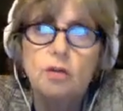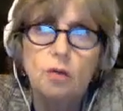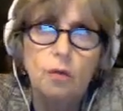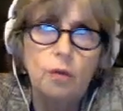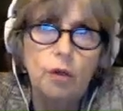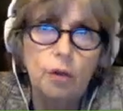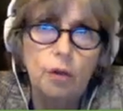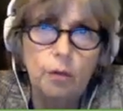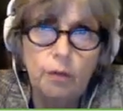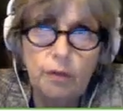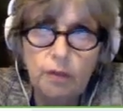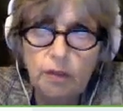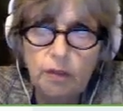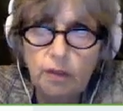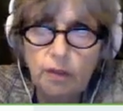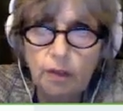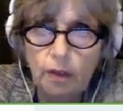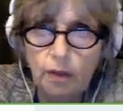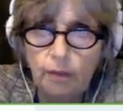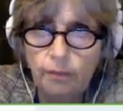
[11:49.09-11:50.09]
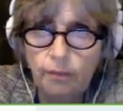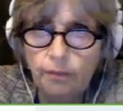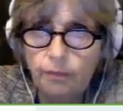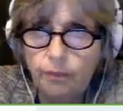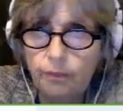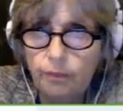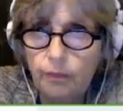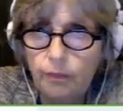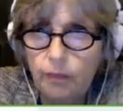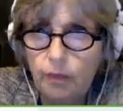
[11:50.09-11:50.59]
So we know this is
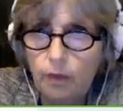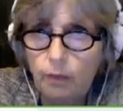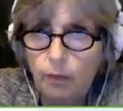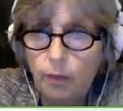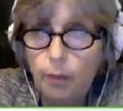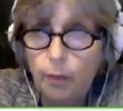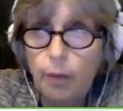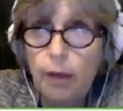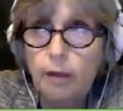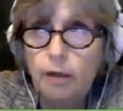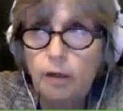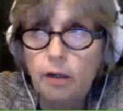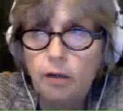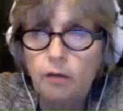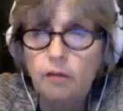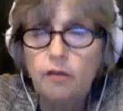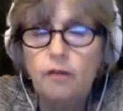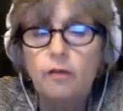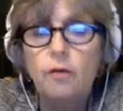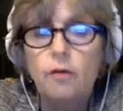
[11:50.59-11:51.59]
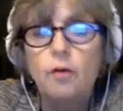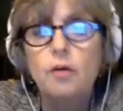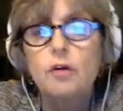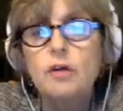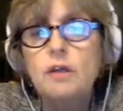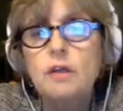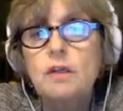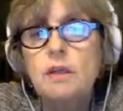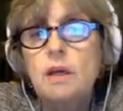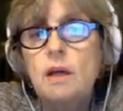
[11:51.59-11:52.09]
a repetitive, of
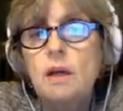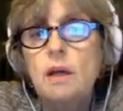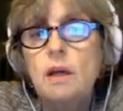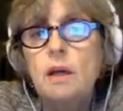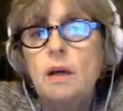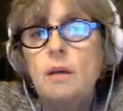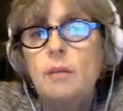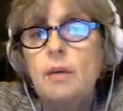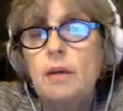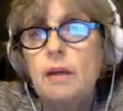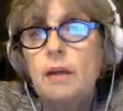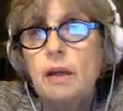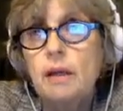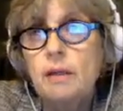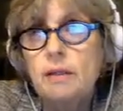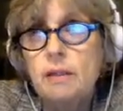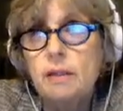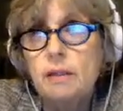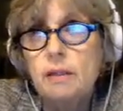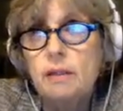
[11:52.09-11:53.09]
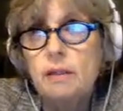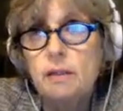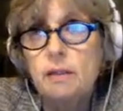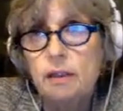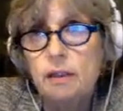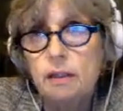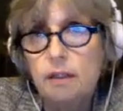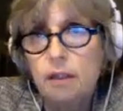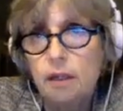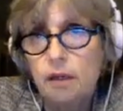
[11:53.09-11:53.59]
course, but
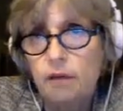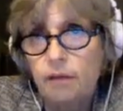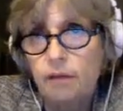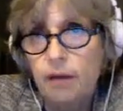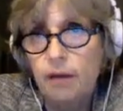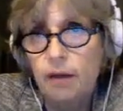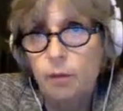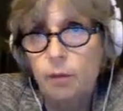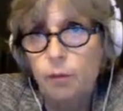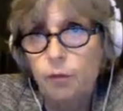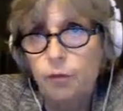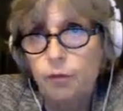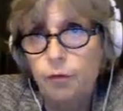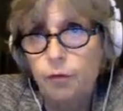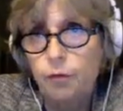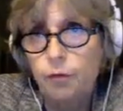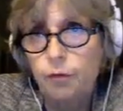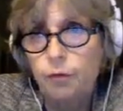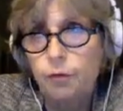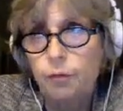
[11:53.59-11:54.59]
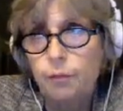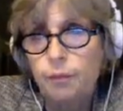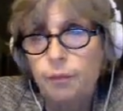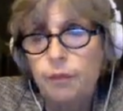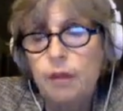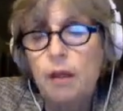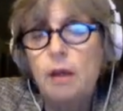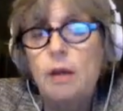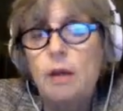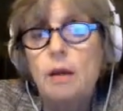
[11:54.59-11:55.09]
excess intake of animal food
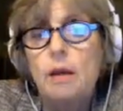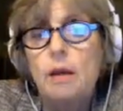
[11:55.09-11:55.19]
or